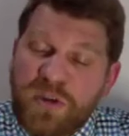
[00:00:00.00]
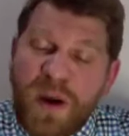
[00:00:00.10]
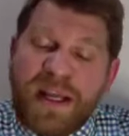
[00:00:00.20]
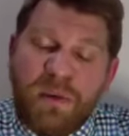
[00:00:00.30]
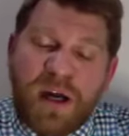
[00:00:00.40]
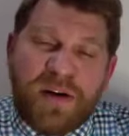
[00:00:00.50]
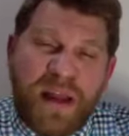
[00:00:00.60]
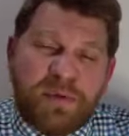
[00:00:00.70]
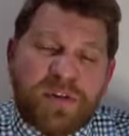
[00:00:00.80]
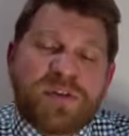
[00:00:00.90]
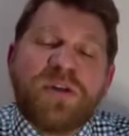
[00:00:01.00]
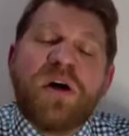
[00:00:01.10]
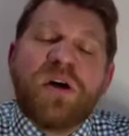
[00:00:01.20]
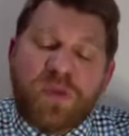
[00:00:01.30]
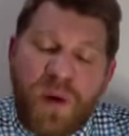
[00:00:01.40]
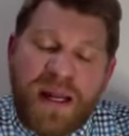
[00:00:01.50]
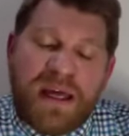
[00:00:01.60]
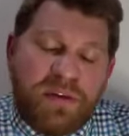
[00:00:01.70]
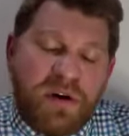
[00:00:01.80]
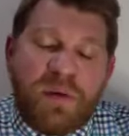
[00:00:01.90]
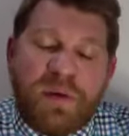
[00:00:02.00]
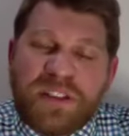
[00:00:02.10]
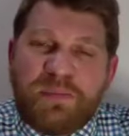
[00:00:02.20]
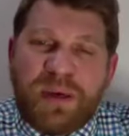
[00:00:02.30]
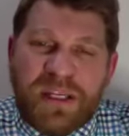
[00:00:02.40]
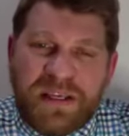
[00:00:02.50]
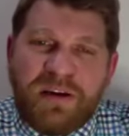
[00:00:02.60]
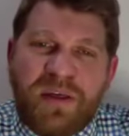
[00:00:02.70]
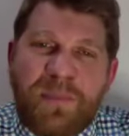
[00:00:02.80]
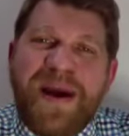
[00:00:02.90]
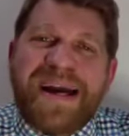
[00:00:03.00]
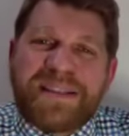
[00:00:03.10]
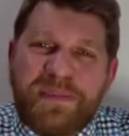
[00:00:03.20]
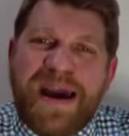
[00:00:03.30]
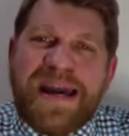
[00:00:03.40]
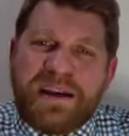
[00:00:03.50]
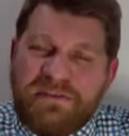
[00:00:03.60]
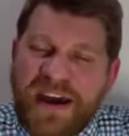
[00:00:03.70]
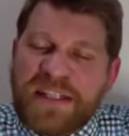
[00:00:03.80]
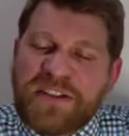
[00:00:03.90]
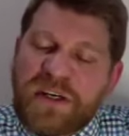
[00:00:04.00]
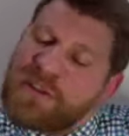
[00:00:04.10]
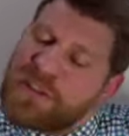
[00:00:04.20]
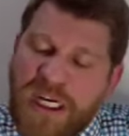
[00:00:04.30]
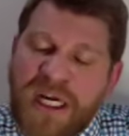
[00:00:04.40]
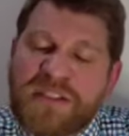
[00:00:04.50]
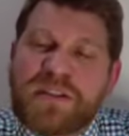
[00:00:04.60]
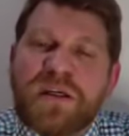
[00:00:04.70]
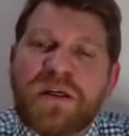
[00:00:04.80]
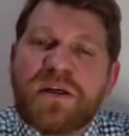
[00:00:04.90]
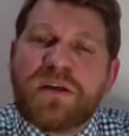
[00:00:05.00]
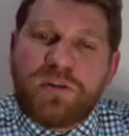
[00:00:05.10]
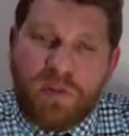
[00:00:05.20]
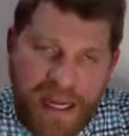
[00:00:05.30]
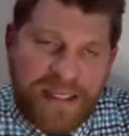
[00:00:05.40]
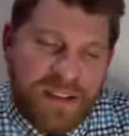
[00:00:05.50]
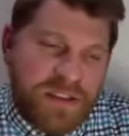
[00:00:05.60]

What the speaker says: 21 on April 20th are always a big deal. The back-to-back events are just great.